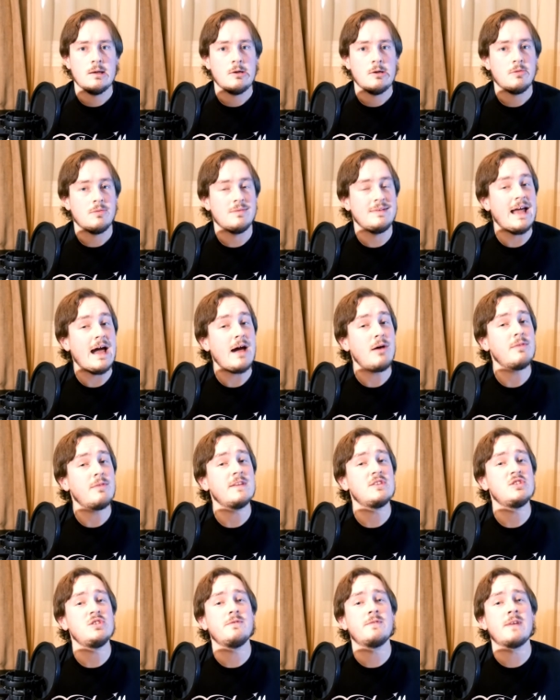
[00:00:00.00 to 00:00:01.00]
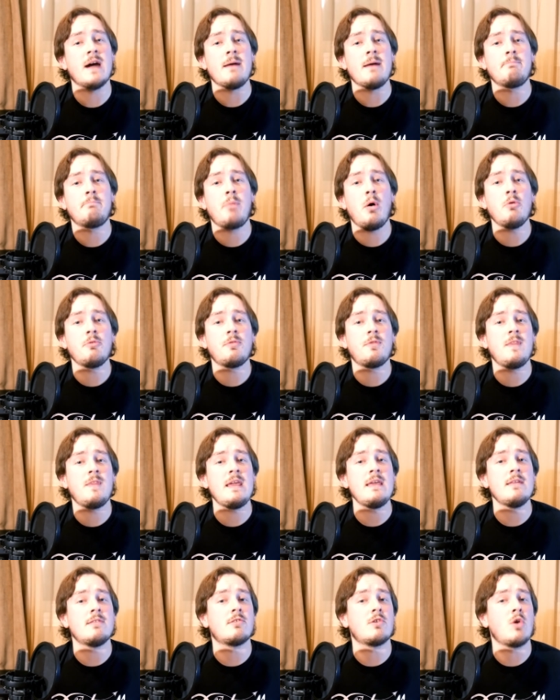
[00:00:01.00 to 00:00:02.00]
Now that you've got both
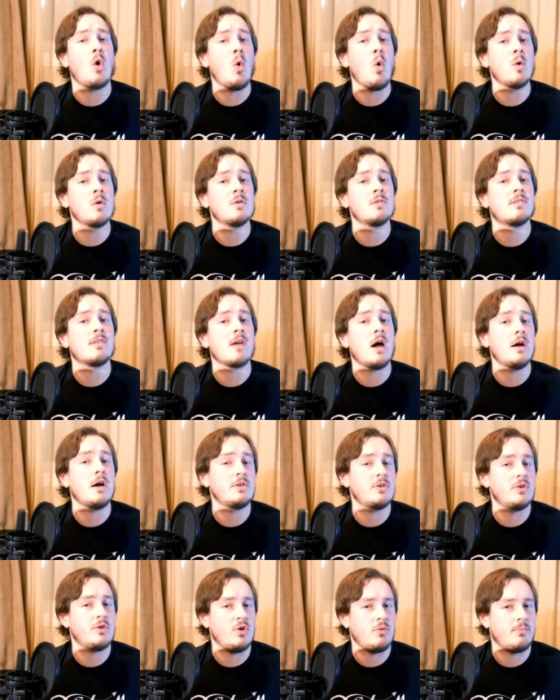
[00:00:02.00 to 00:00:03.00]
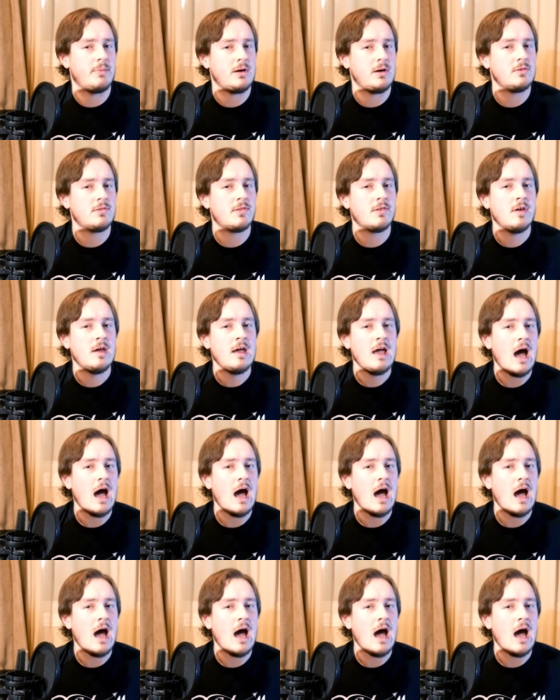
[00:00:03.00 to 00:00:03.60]
these chords under your belt,